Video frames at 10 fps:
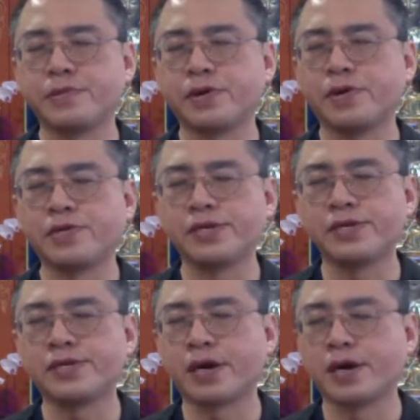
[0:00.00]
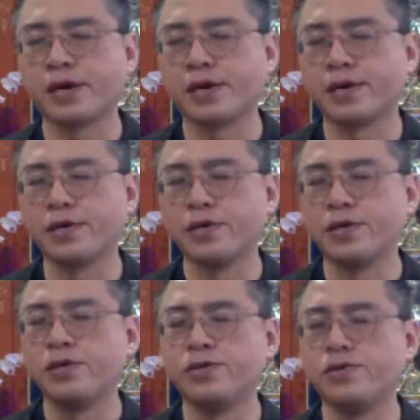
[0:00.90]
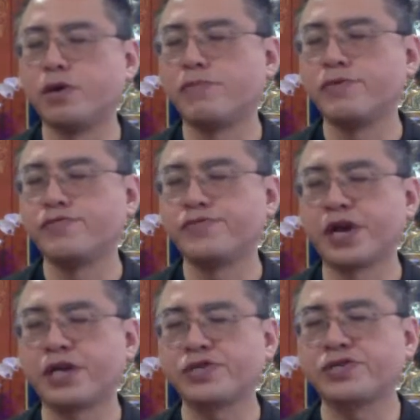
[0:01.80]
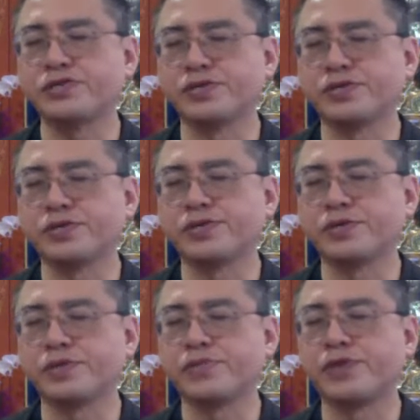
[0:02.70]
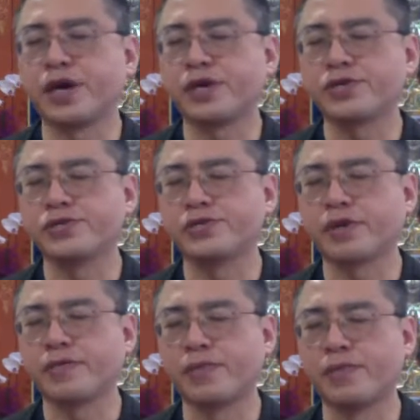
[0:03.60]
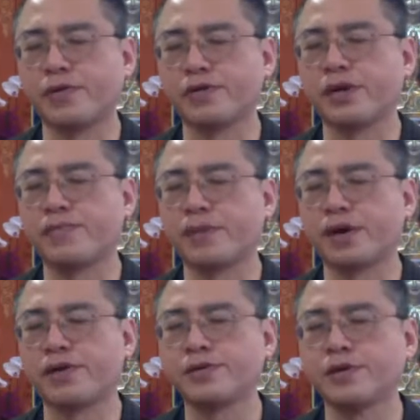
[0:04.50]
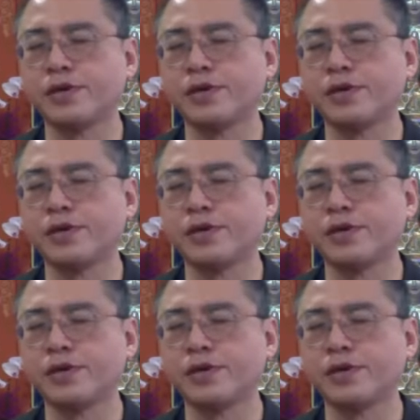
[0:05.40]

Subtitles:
All these are normal reactions of our body and mind